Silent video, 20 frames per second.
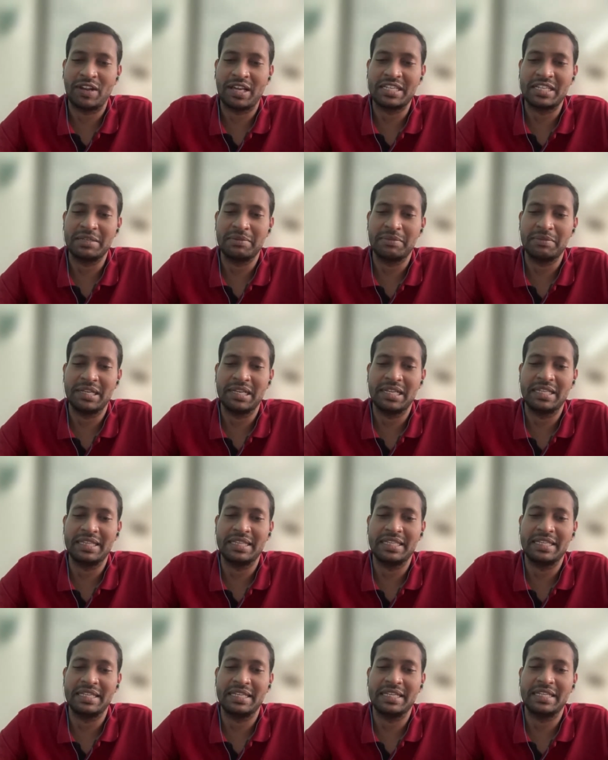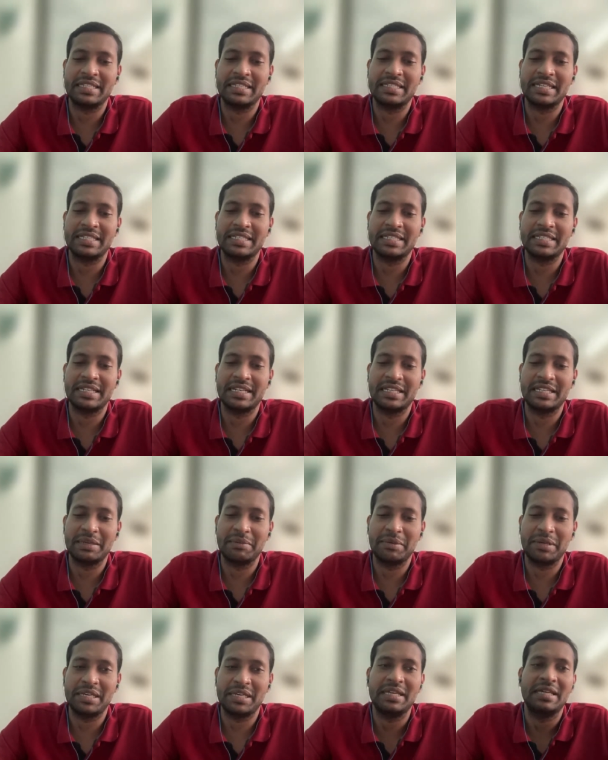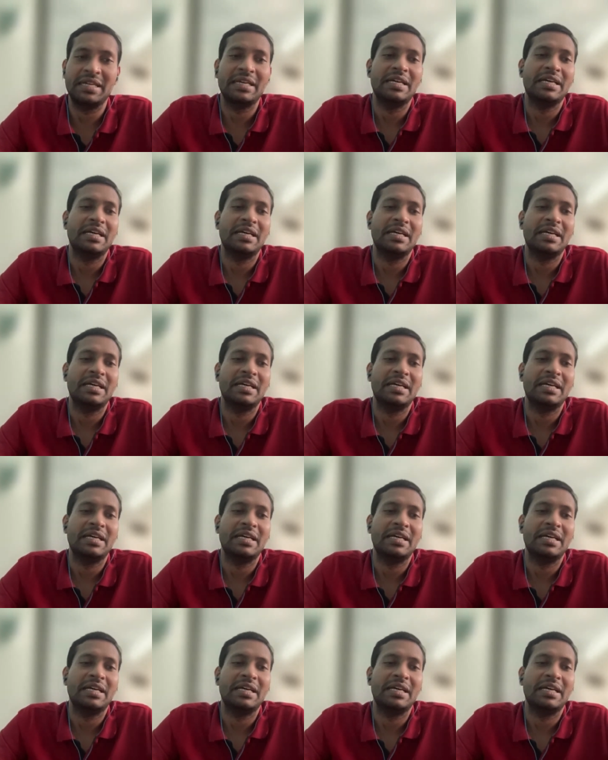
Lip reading: flexible in a sense that they may